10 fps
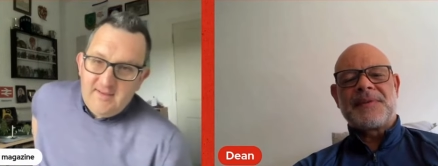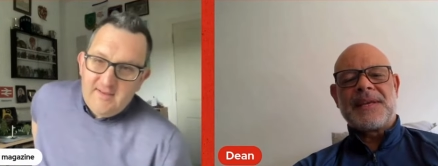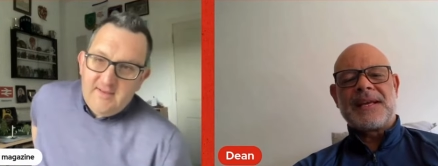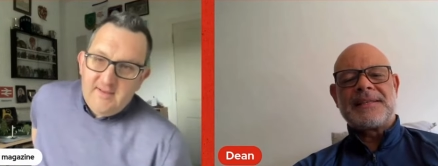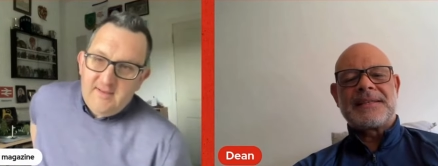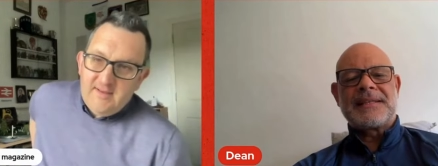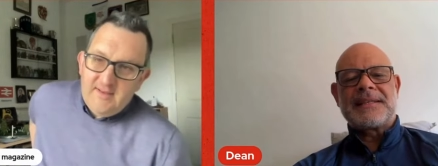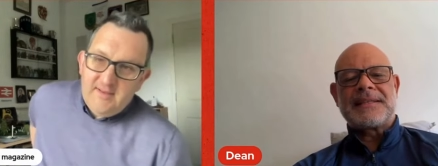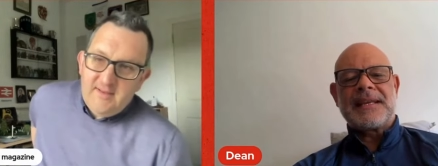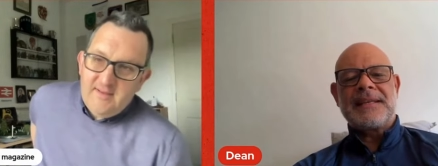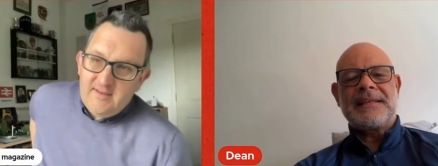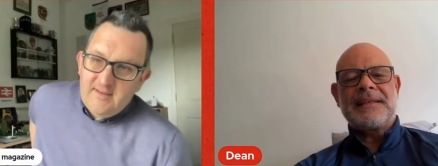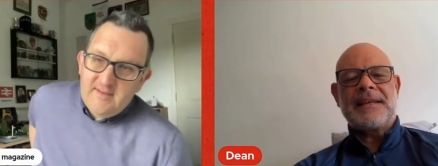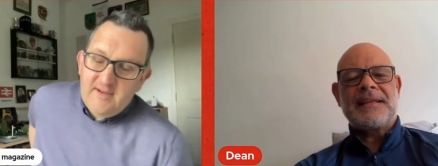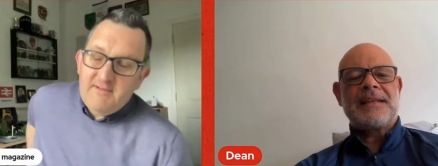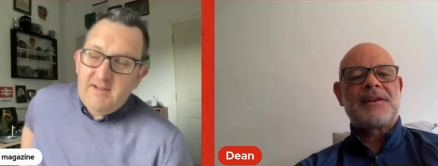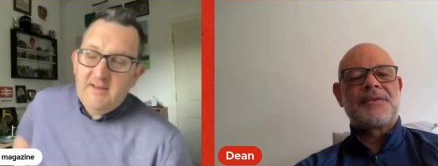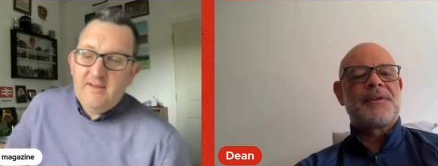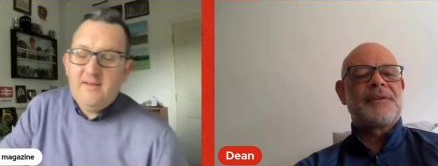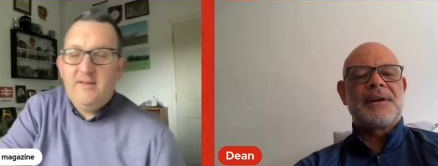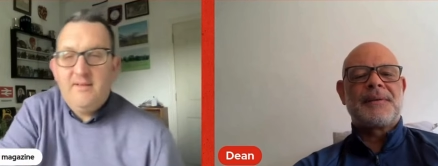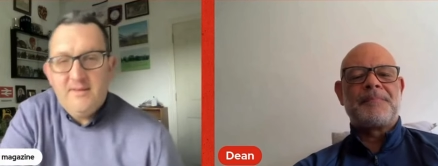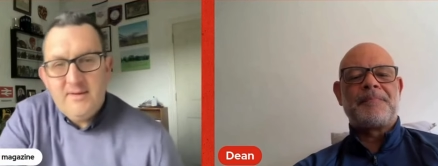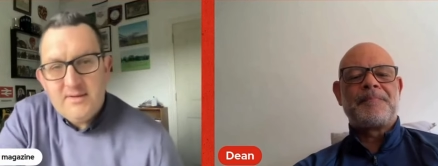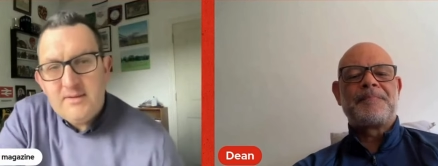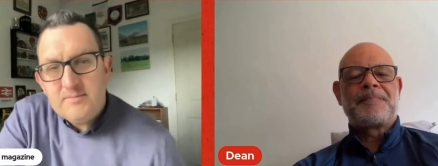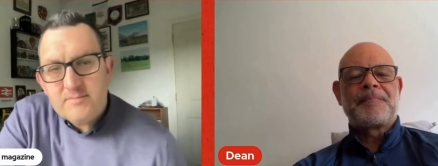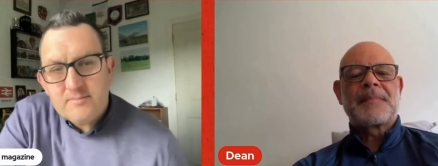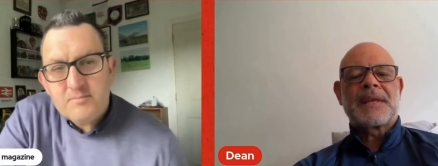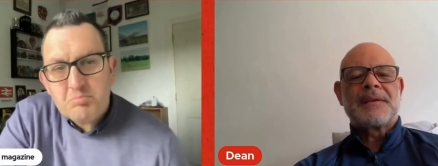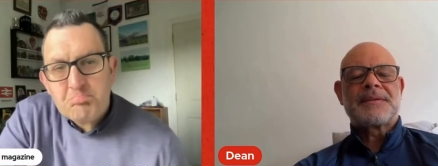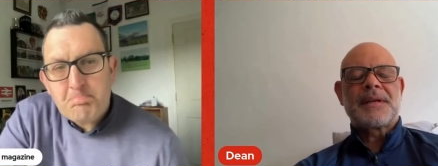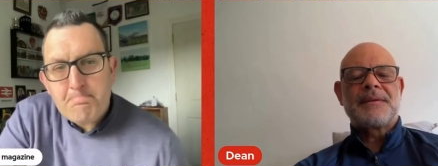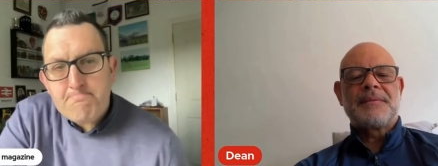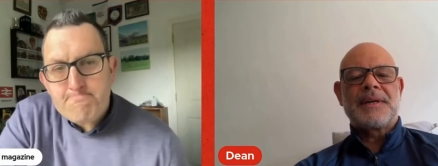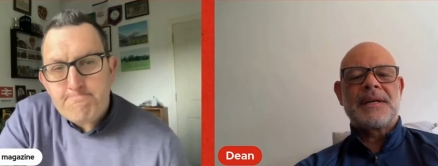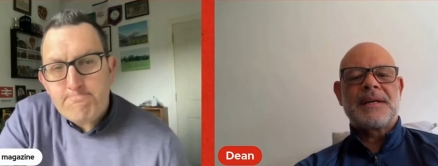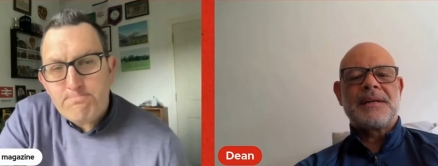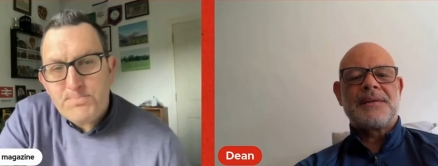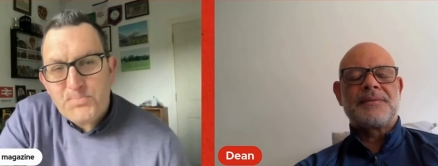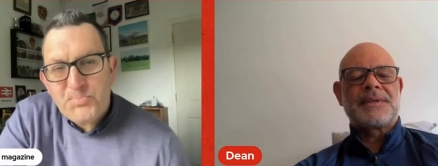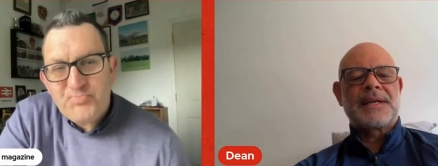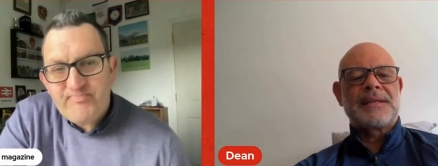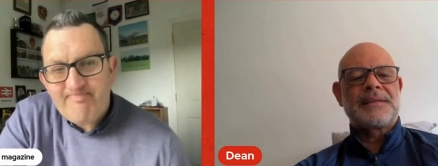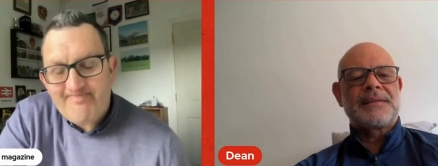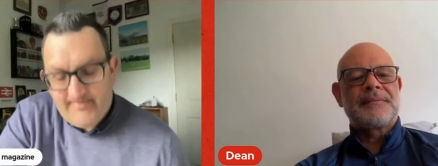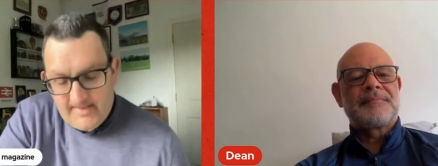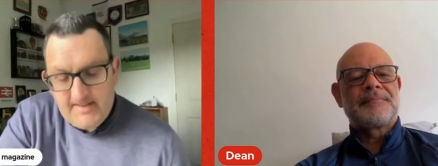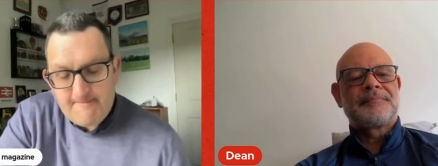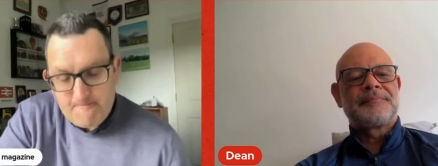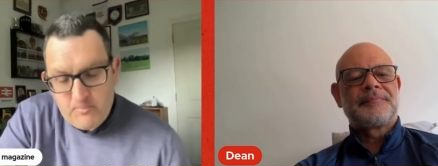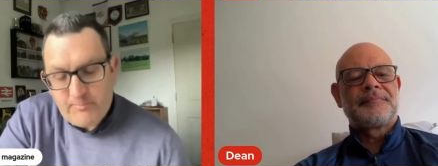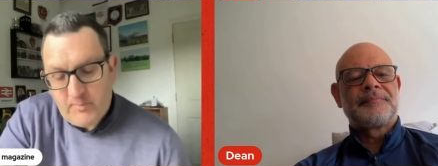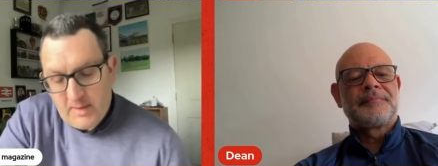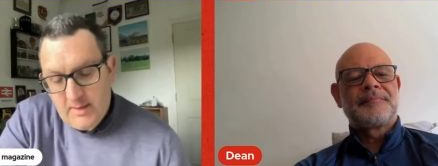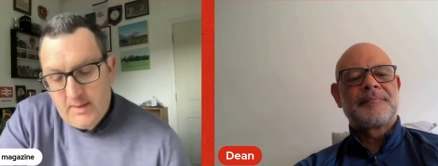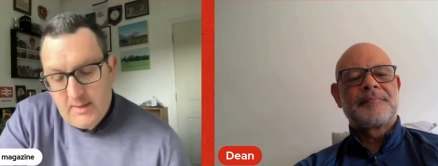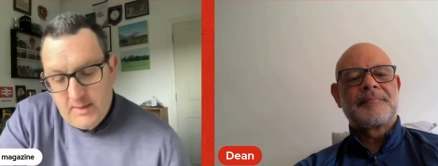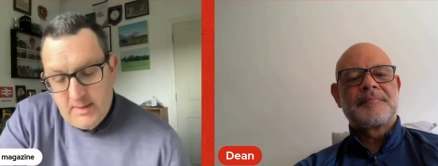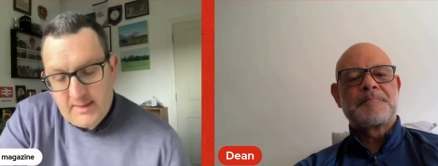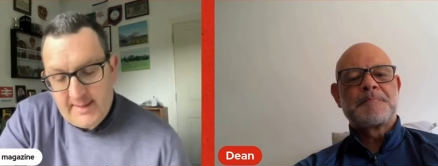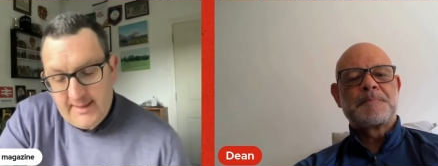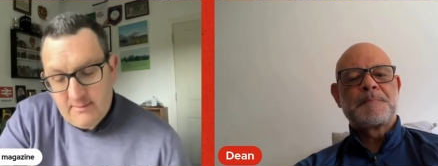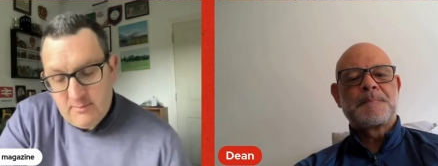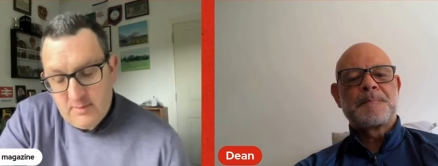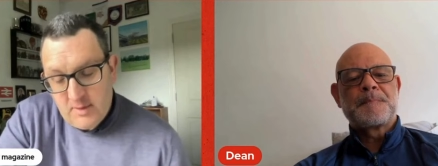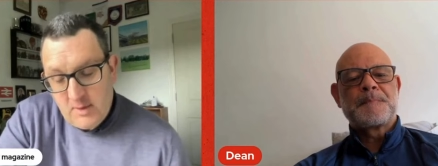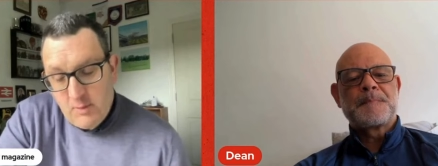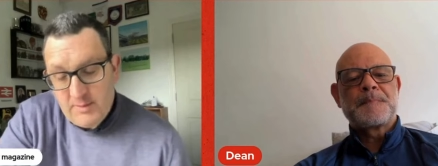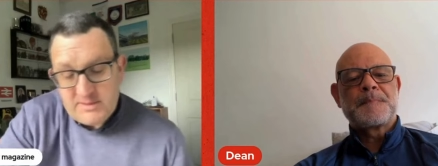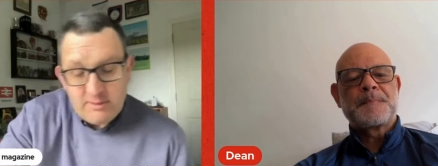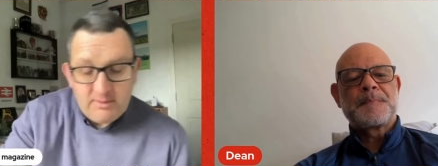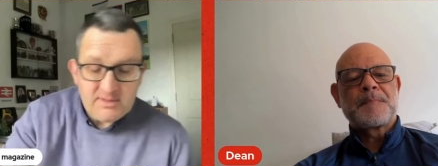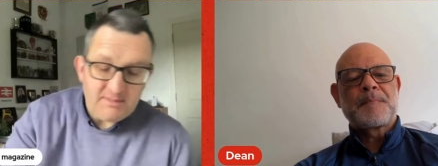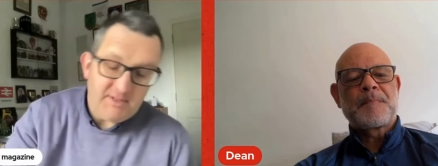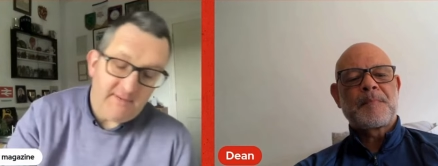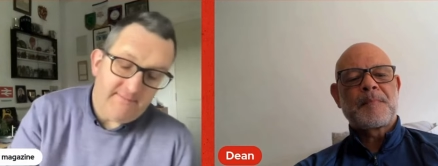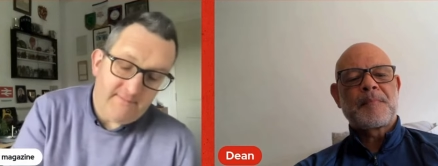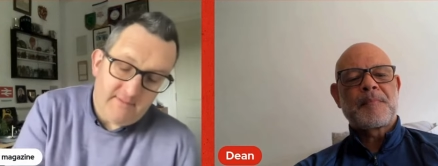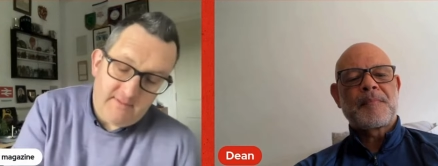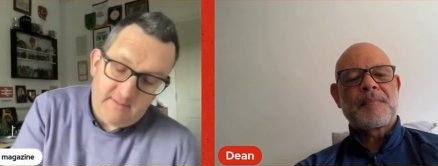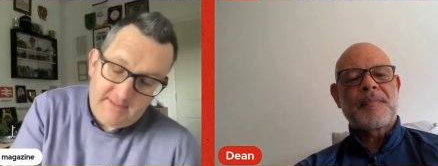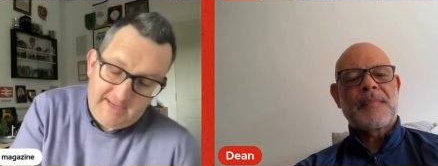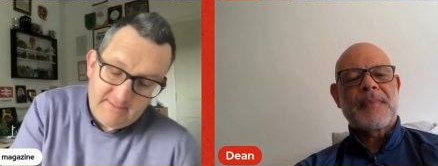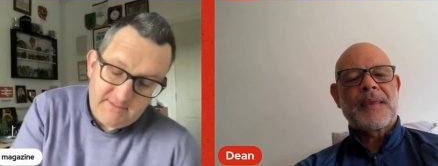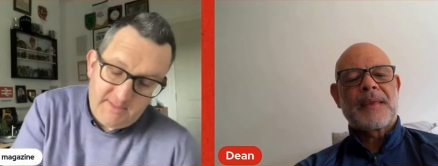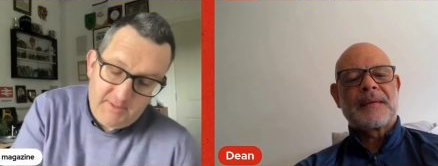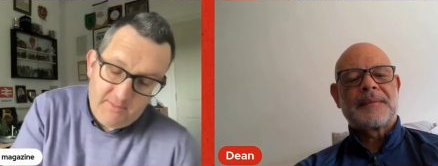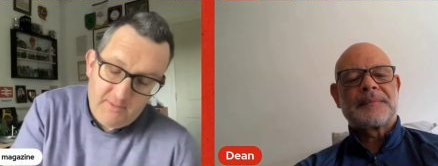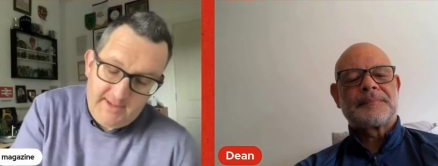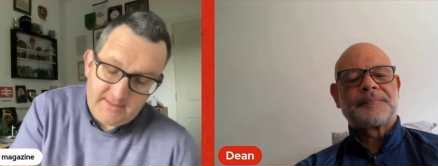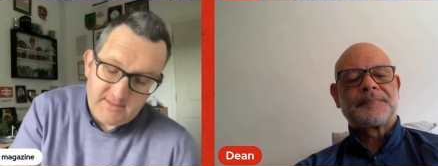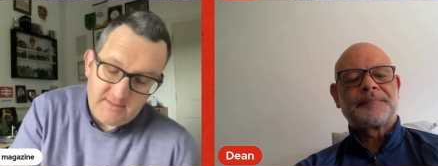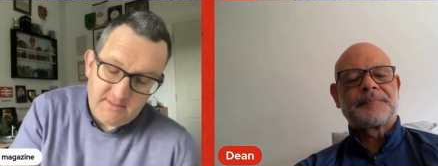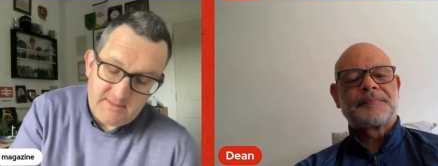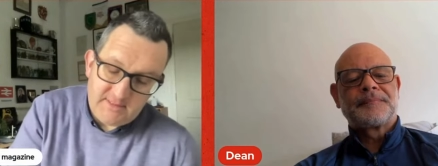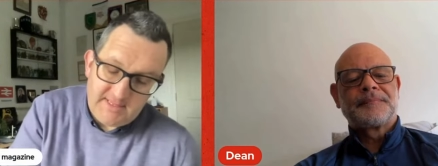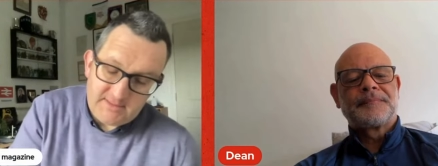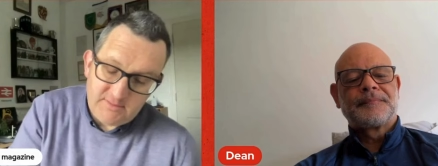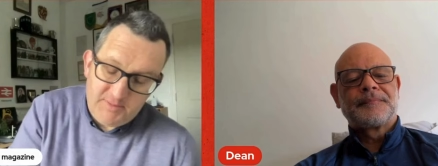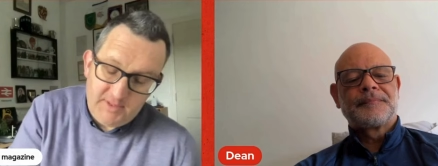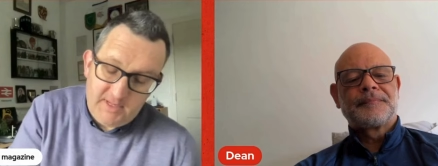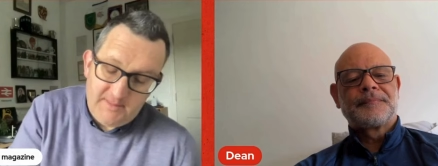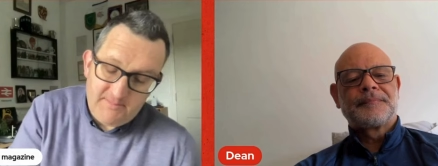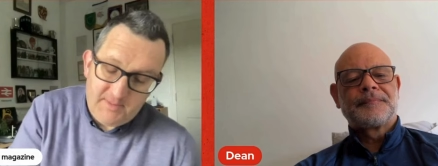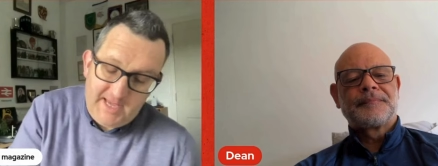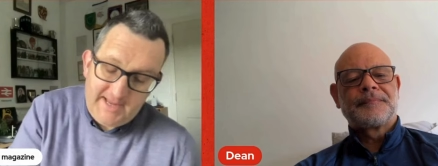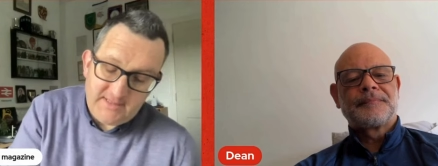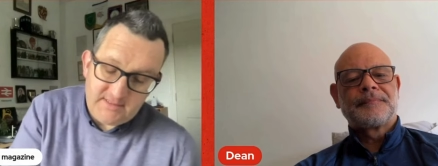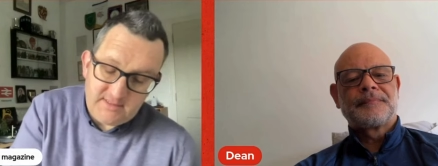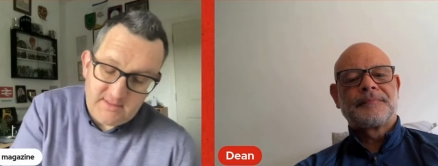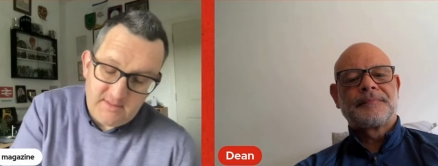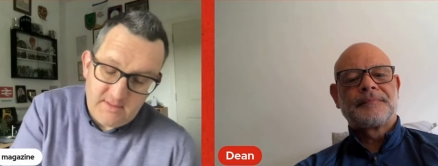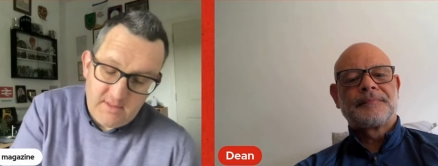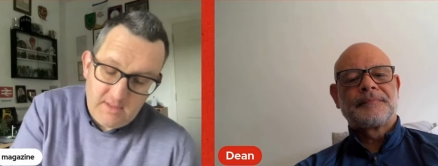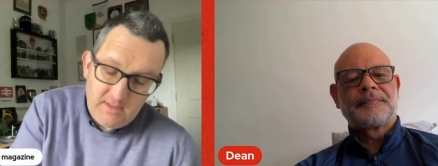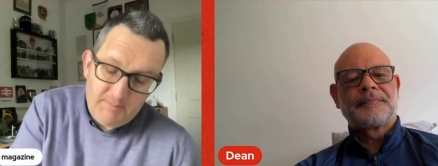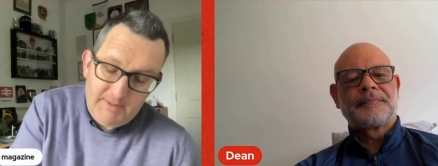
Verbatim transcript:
Speaker 1: the age of sixteen, and then really? I grew a lot, so uh, it all changed.
Speaker 2: Okay, well, we're still on the subject of county, but we'll get to international. But um, Kent, you